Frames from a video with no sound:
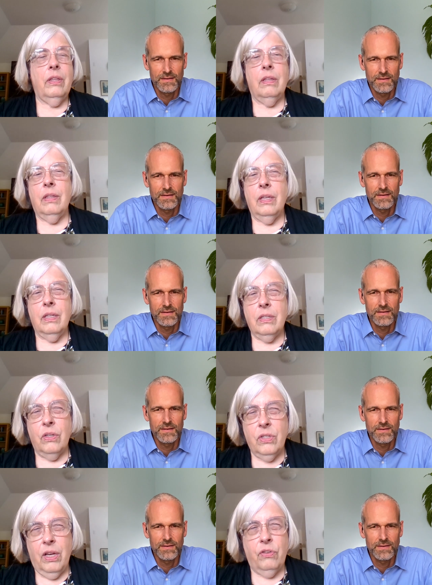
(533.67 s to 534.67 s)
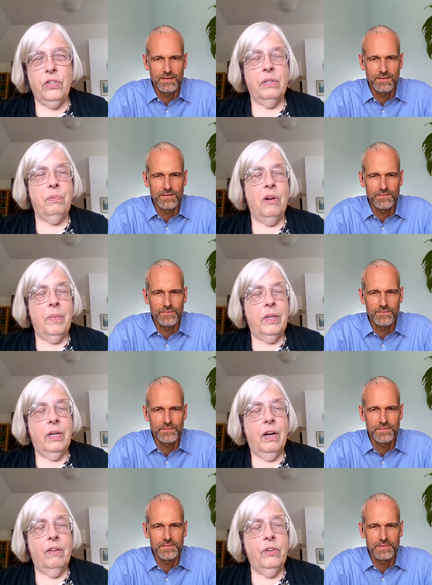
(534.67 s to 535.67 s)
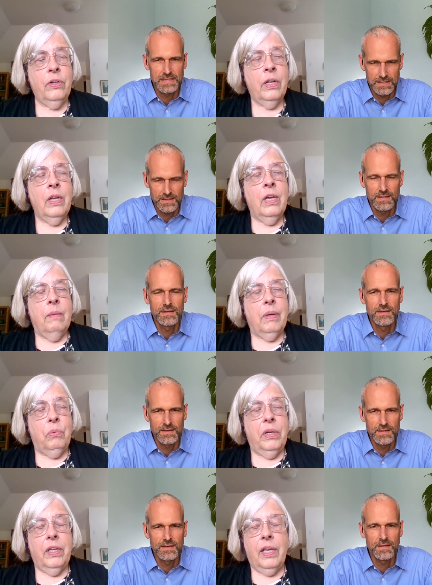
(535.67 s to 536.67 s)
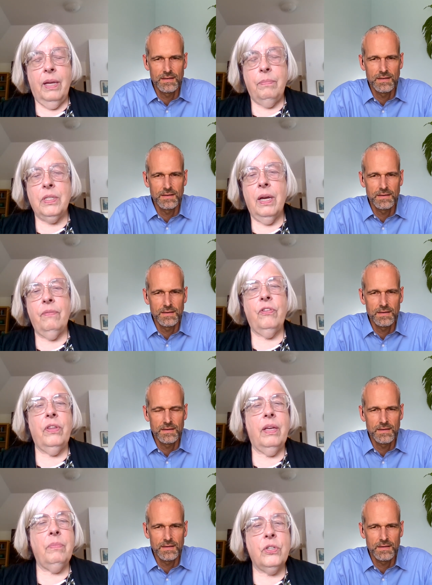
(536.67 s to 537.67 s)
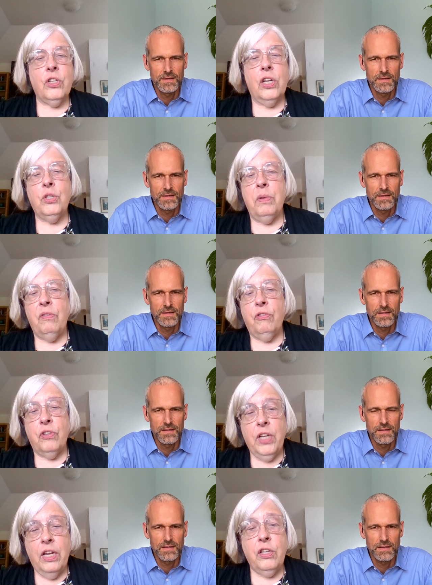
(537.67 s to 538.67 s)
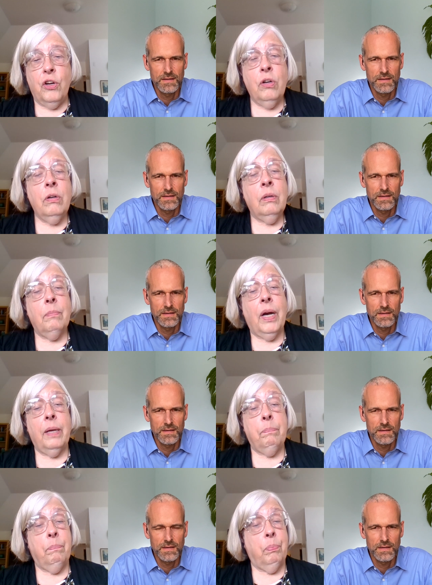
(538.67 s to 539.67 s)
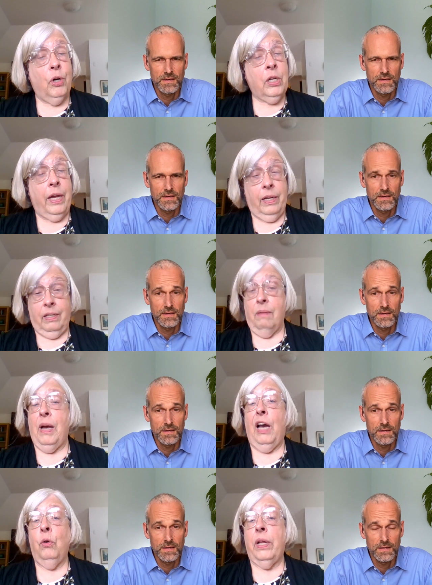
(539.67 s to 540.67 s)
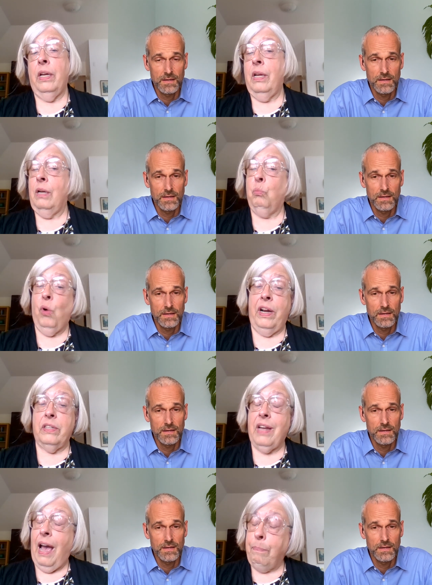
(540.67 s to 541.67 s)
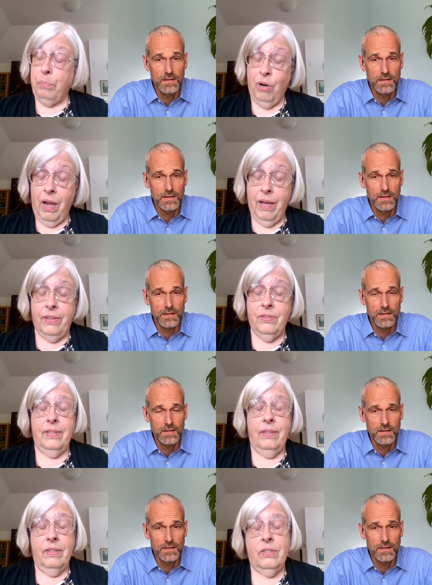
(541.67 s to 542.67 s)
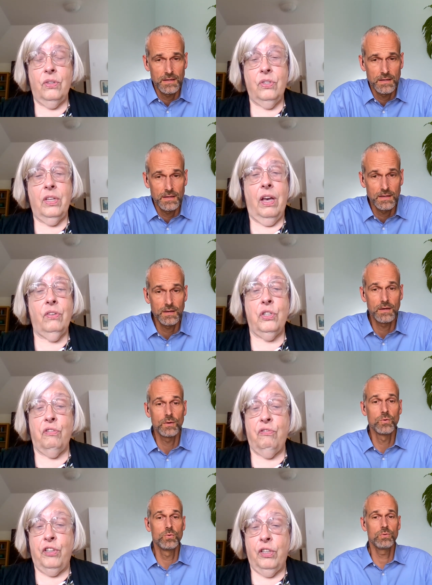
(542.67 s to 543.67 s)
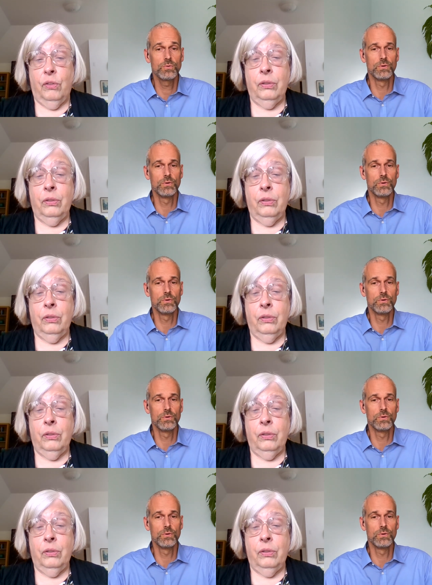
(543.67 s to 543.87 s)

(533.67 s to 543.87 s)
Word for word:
Speaker 1: in the sociology department at Harvard but when it came time for them to judge me for tenure, my book had come out and had won a top prize in the sociology Ooh.